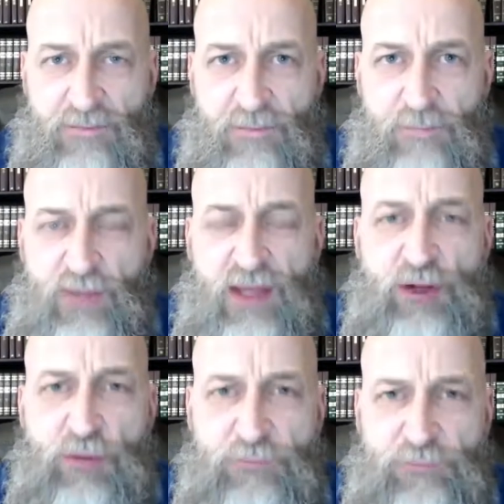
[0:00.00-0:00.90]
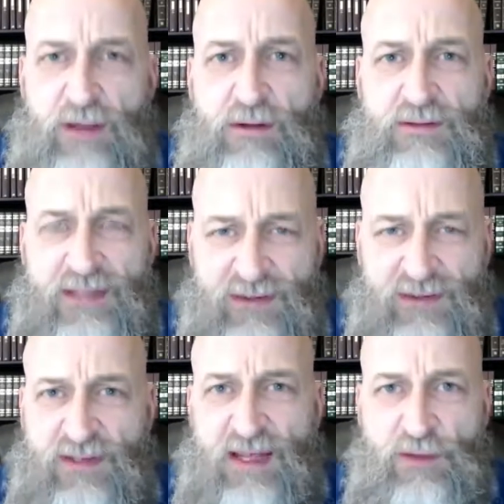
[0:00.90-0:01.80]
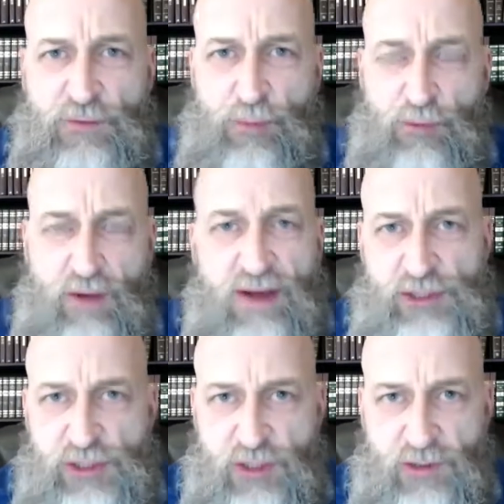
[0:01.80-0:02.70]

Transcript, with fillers: that you felt his desperation.